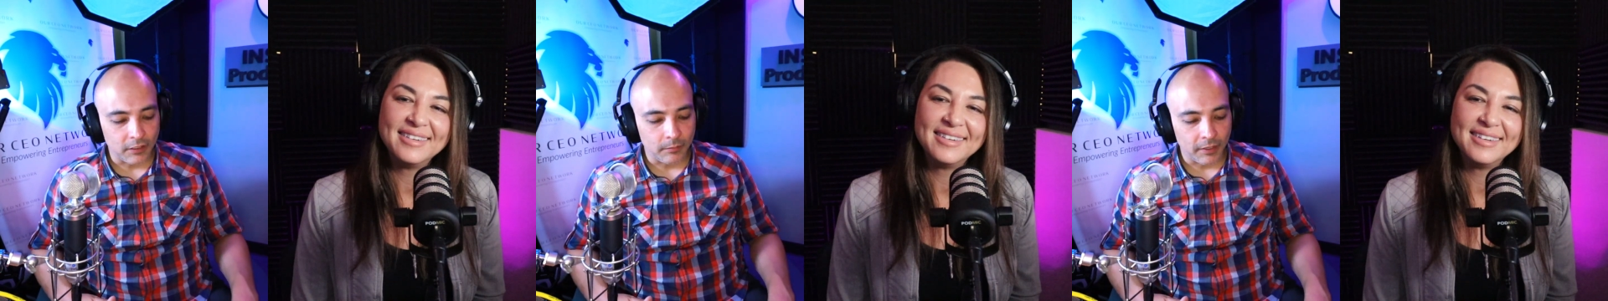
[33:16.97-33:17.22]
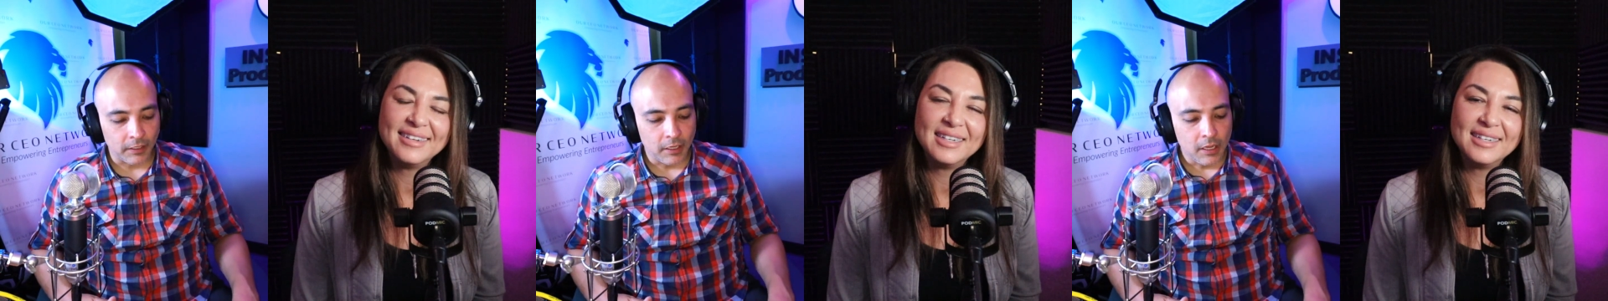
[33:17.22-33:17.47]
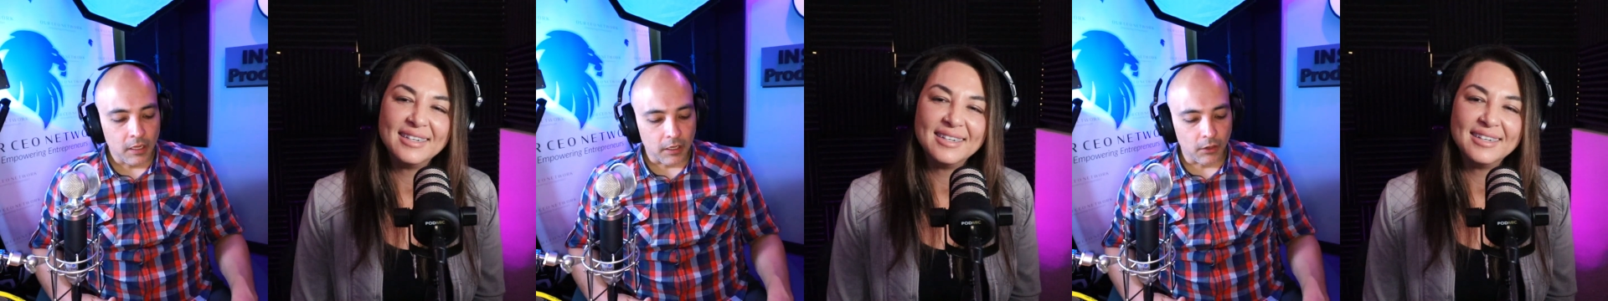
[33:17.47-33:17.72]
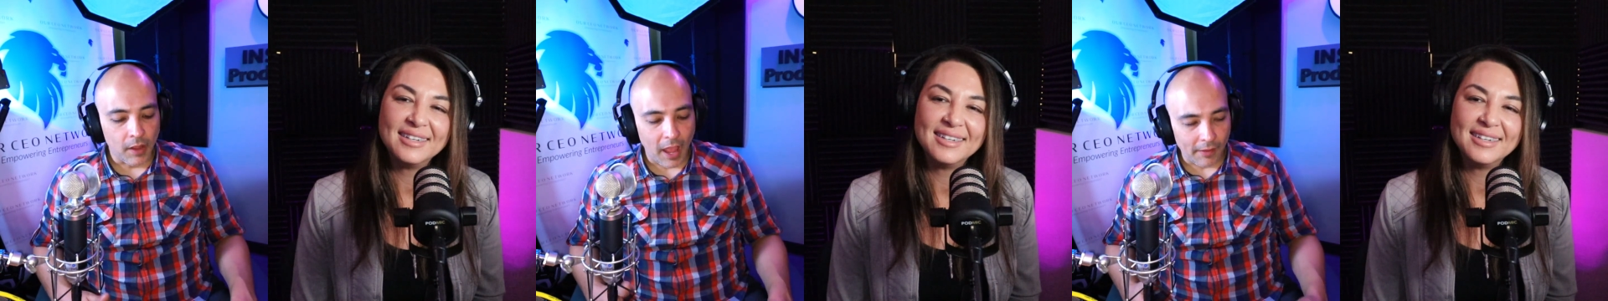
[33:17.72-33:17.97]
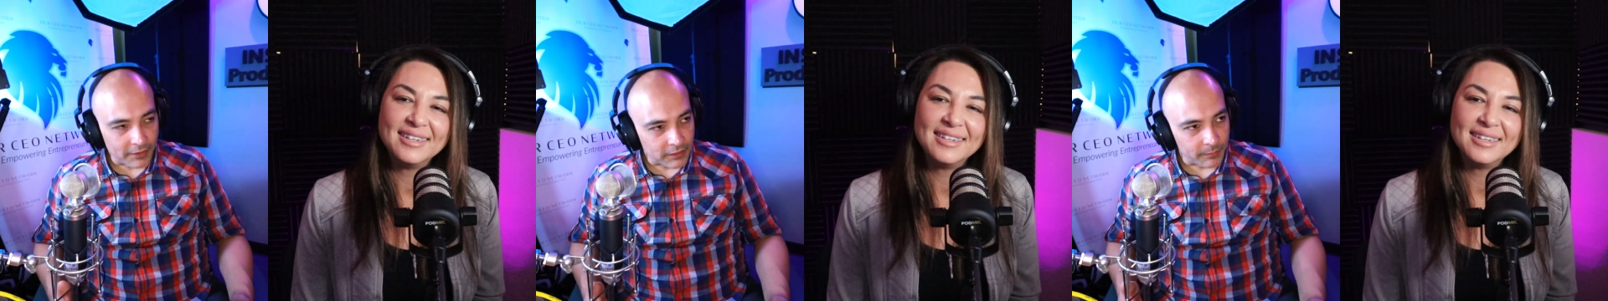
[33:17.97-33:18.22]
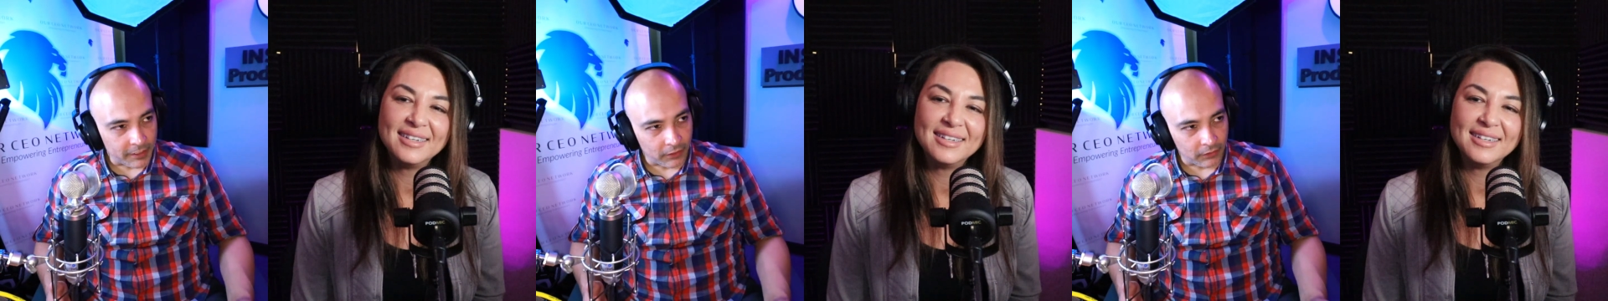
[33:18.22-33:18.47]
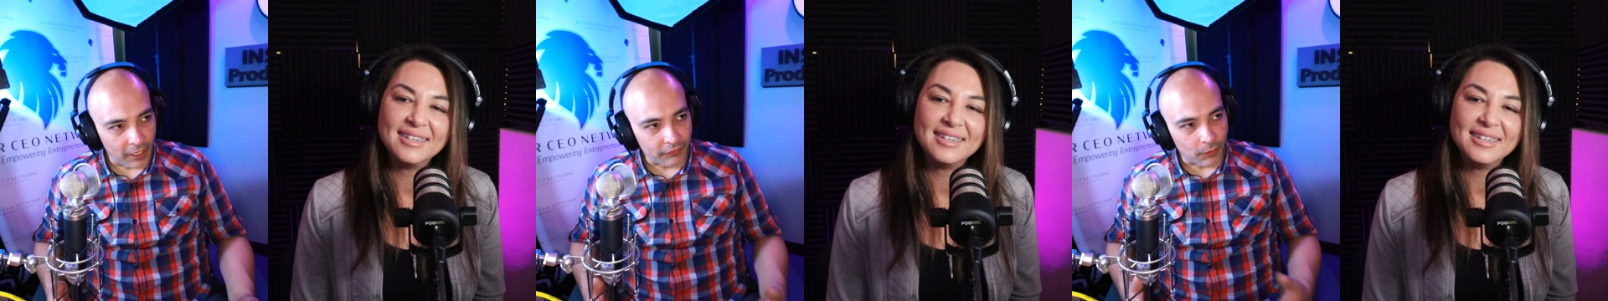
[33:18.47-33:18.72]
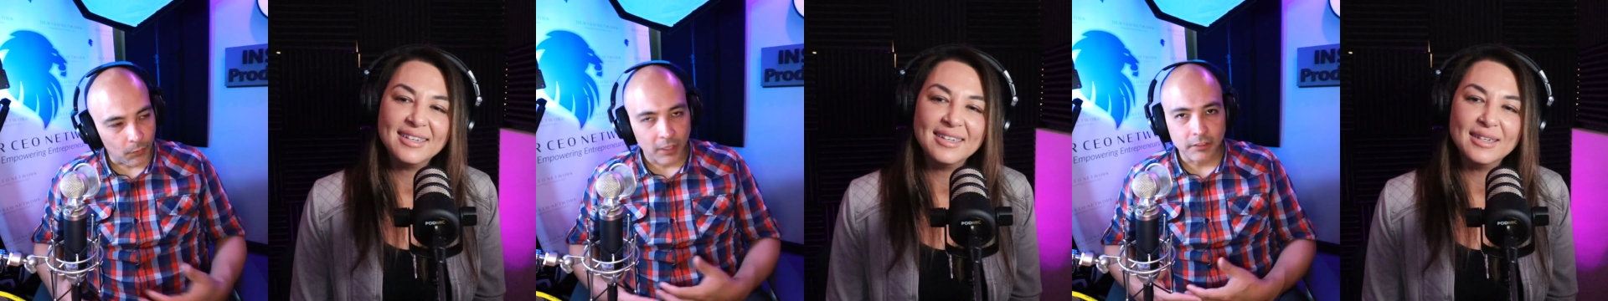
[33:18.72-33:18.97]
Speaker 1: But, you know, having somebody in your life that
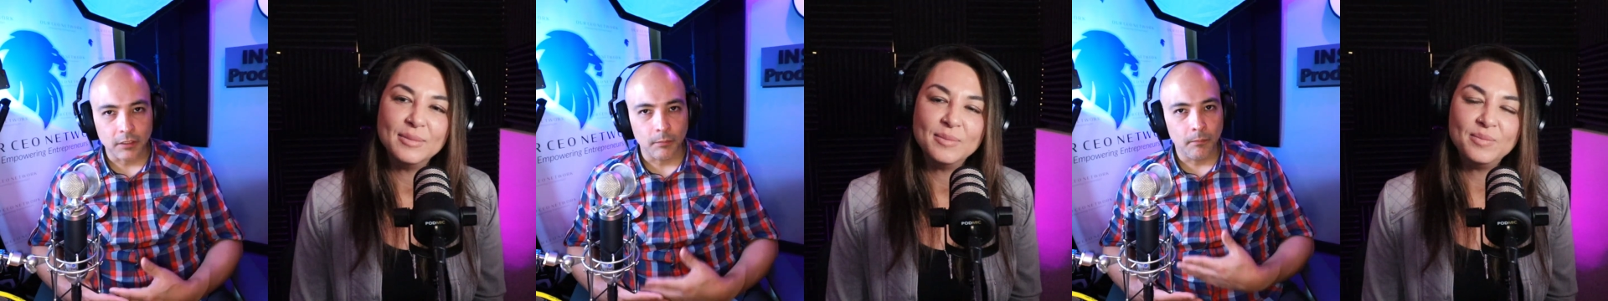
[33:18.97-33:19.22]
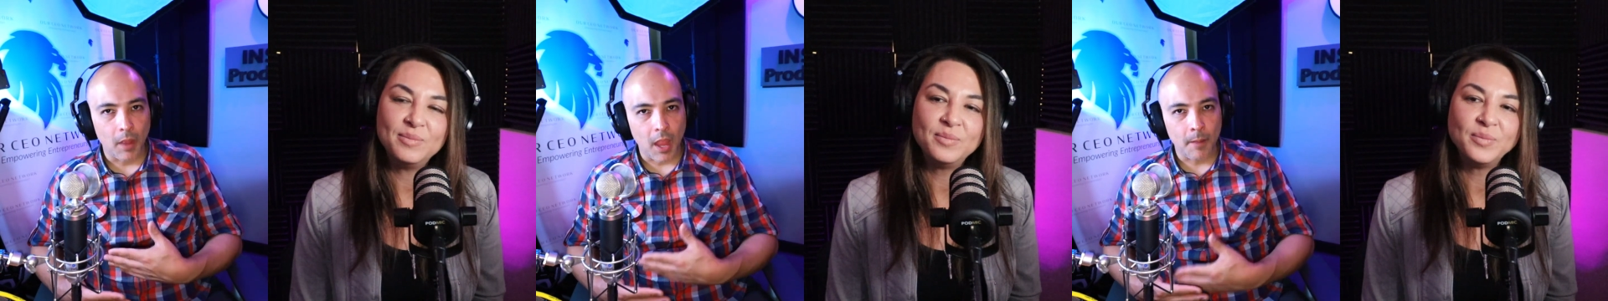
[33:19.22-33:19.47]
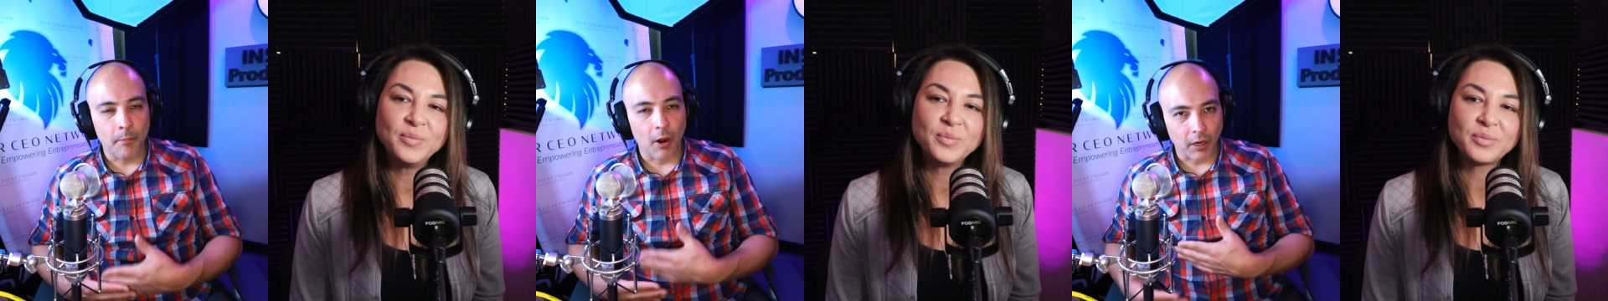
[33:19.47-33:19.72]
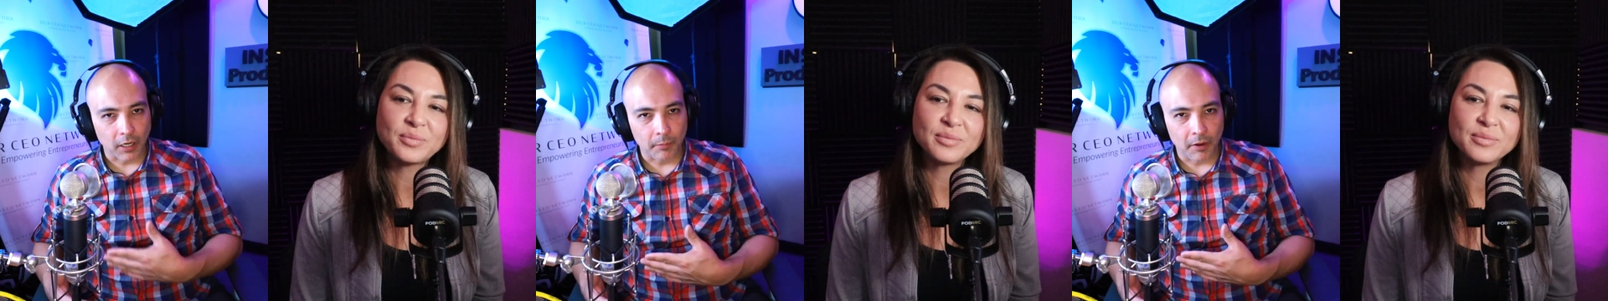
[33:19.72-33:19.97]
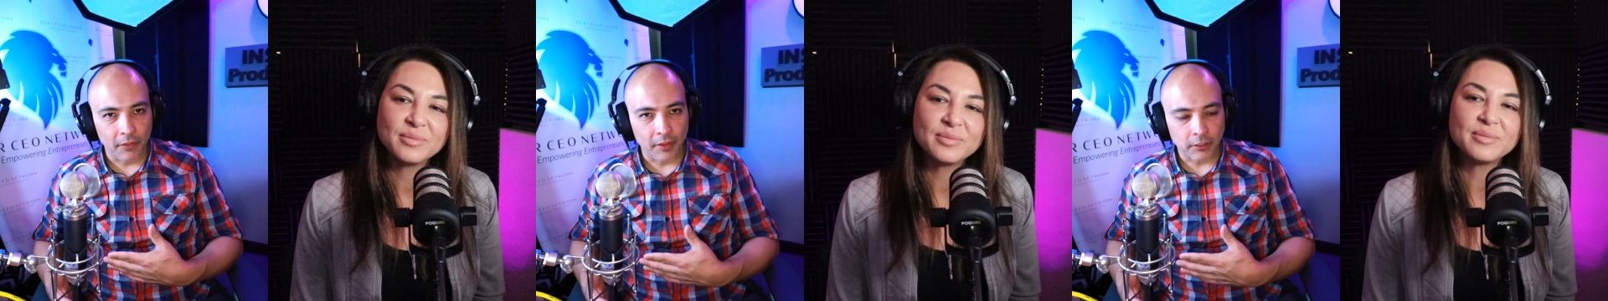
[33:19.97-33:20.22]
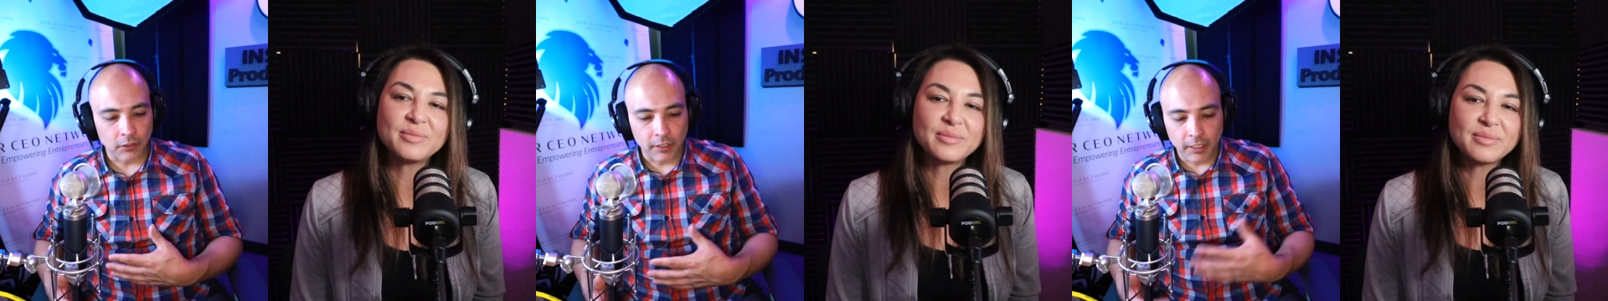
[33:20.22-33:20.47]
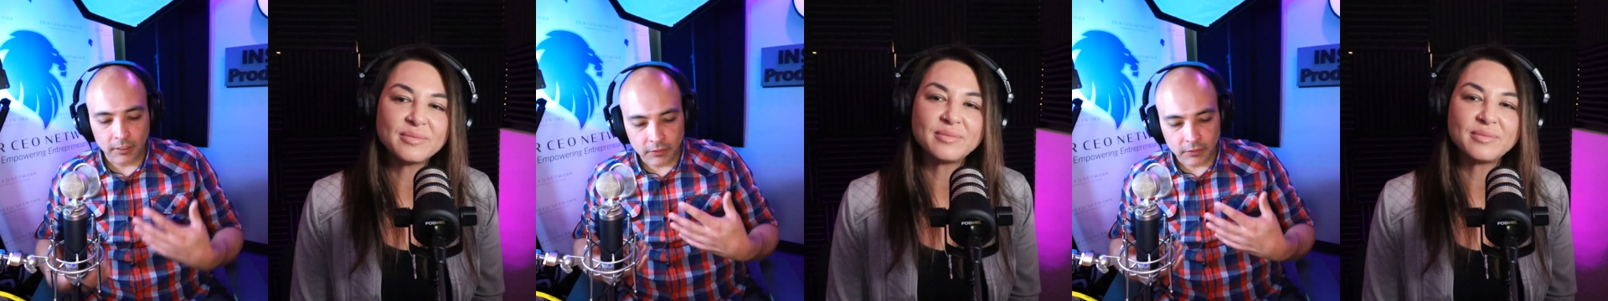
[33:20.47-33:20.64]
wants to embark upon that journey is